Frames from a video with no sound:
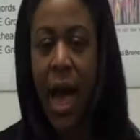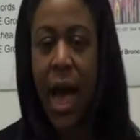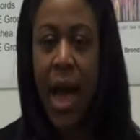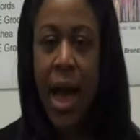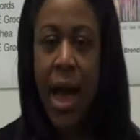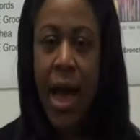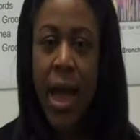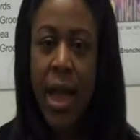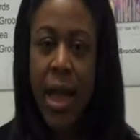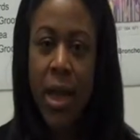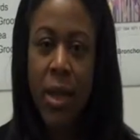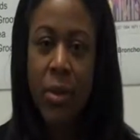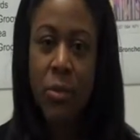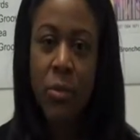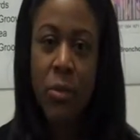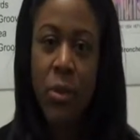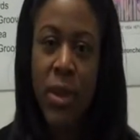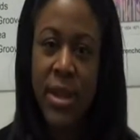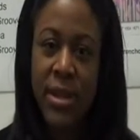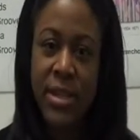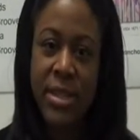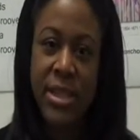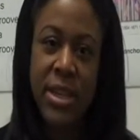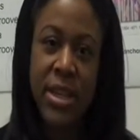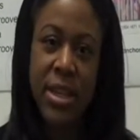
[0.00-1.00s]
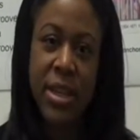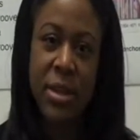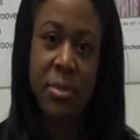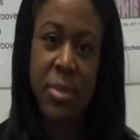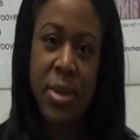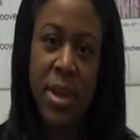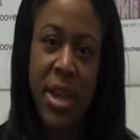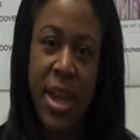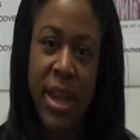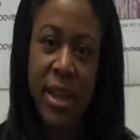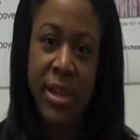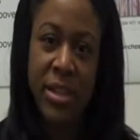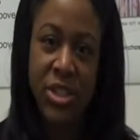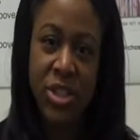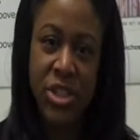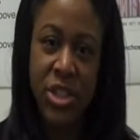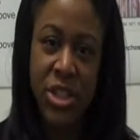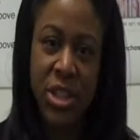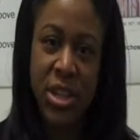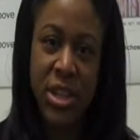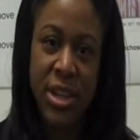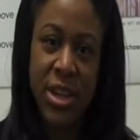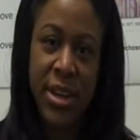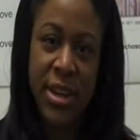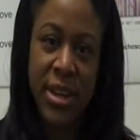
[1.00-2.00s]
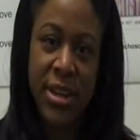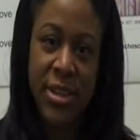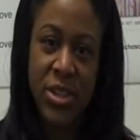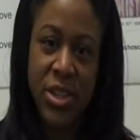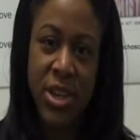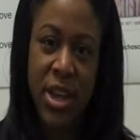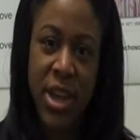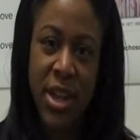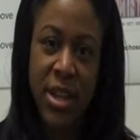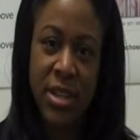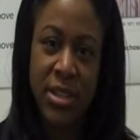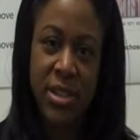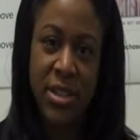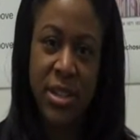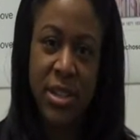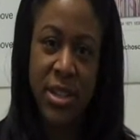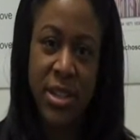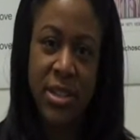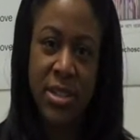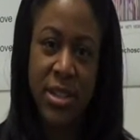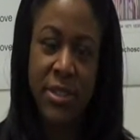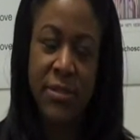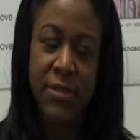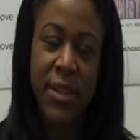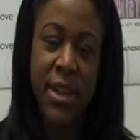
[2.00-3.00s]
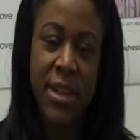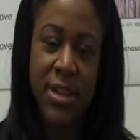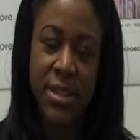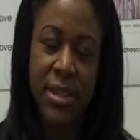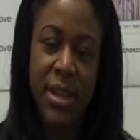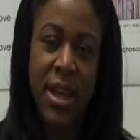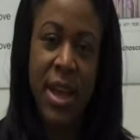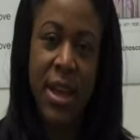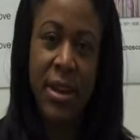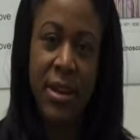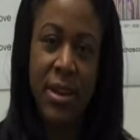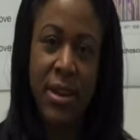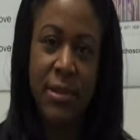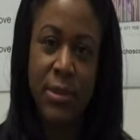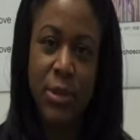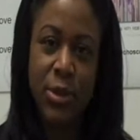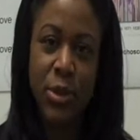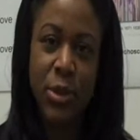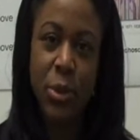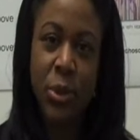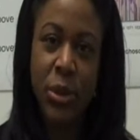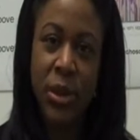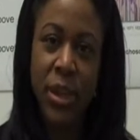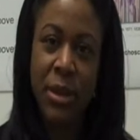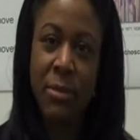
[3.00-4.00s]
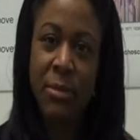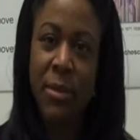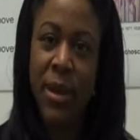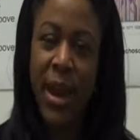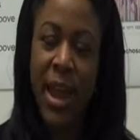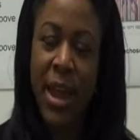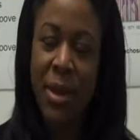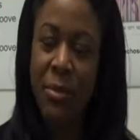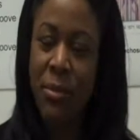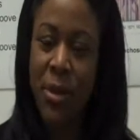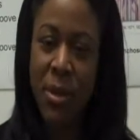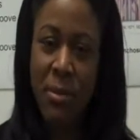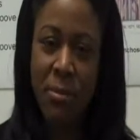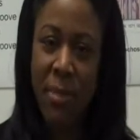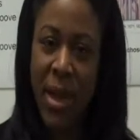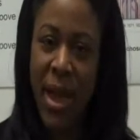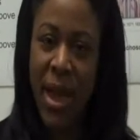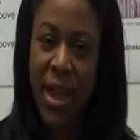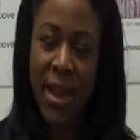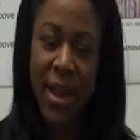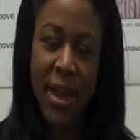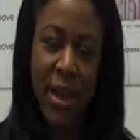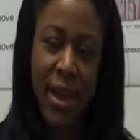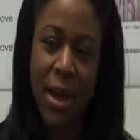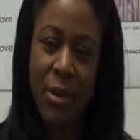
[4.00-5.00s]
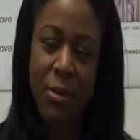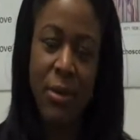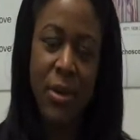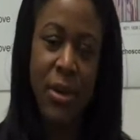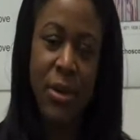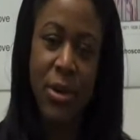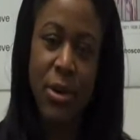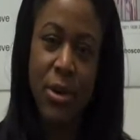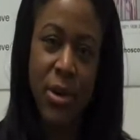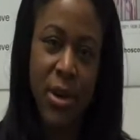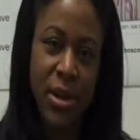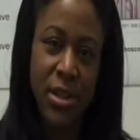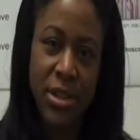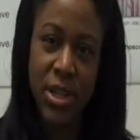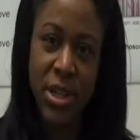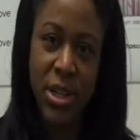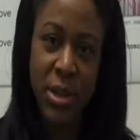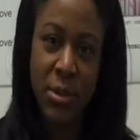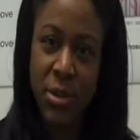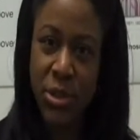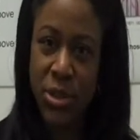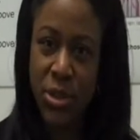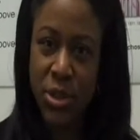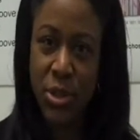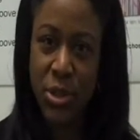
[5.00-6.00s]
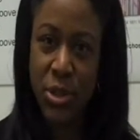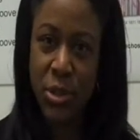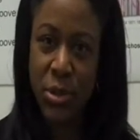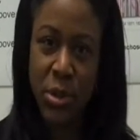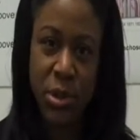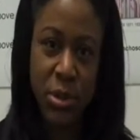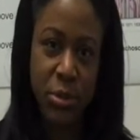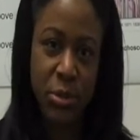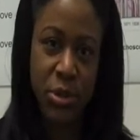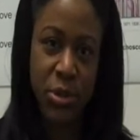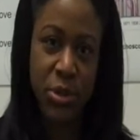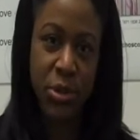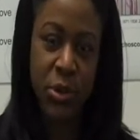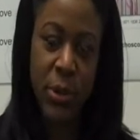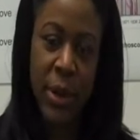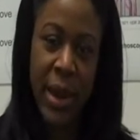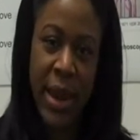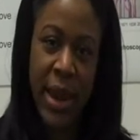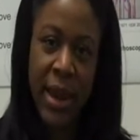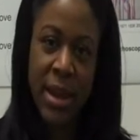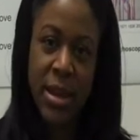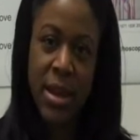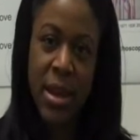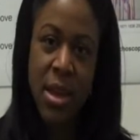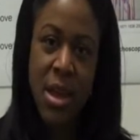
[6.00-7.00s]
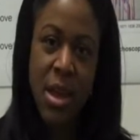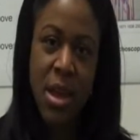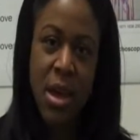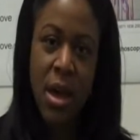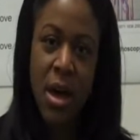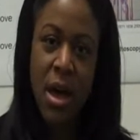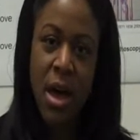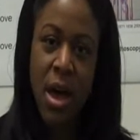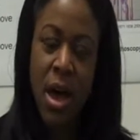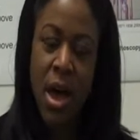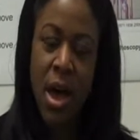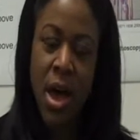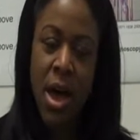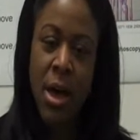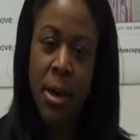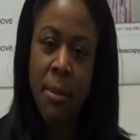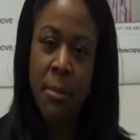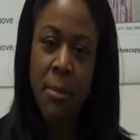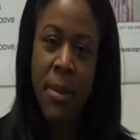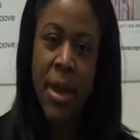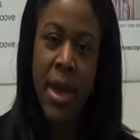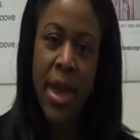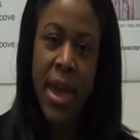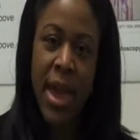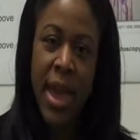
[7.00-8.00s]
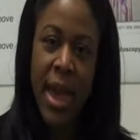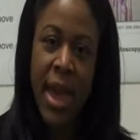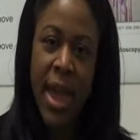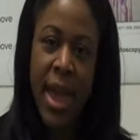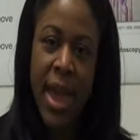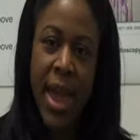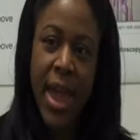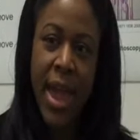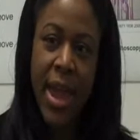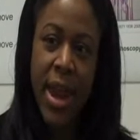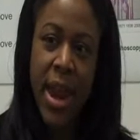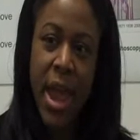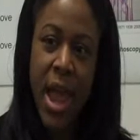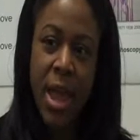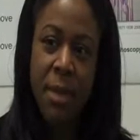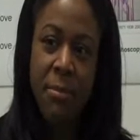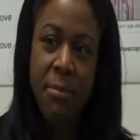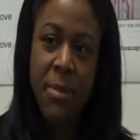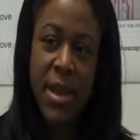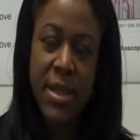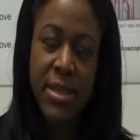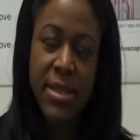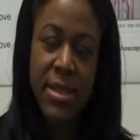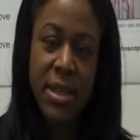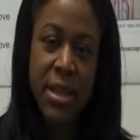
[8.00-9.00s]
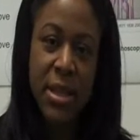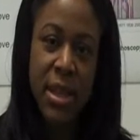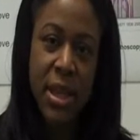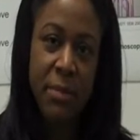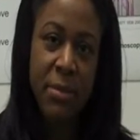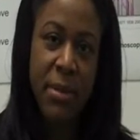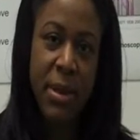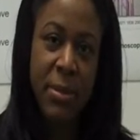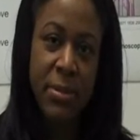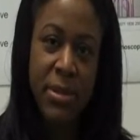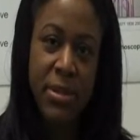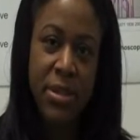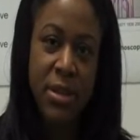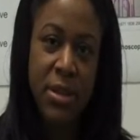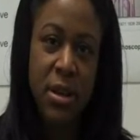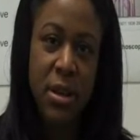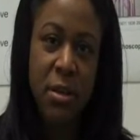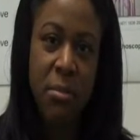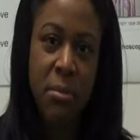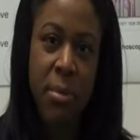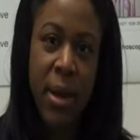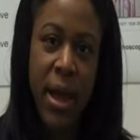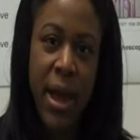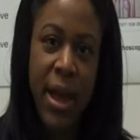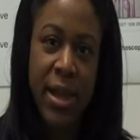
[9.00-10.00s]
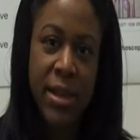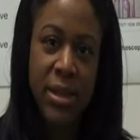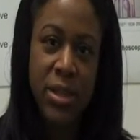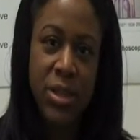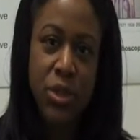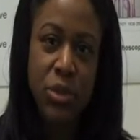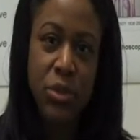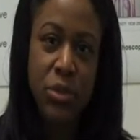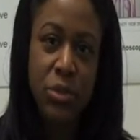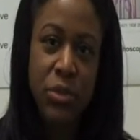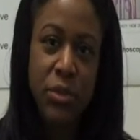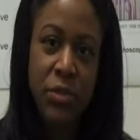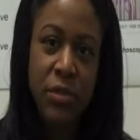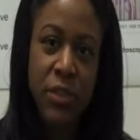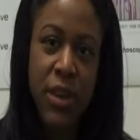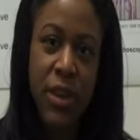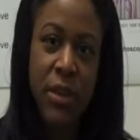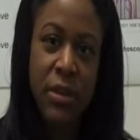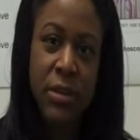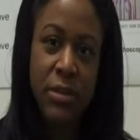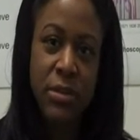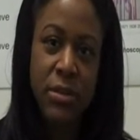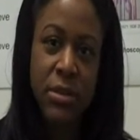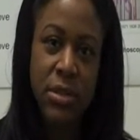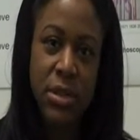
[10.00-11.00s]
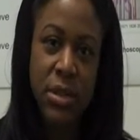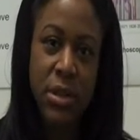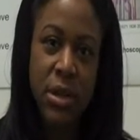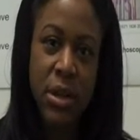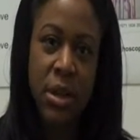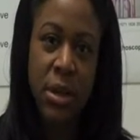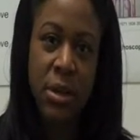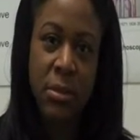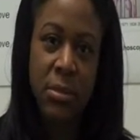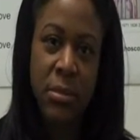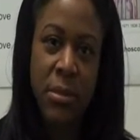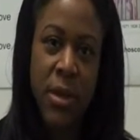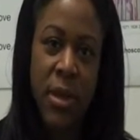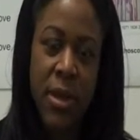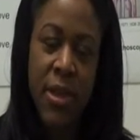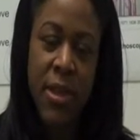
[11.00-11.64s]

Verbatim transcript: I went to get a PhD in education, as if that's not enough schooling. But I went back and I would encourage anyone to do it. It was great. Um, and I basically am able to combine two fields um,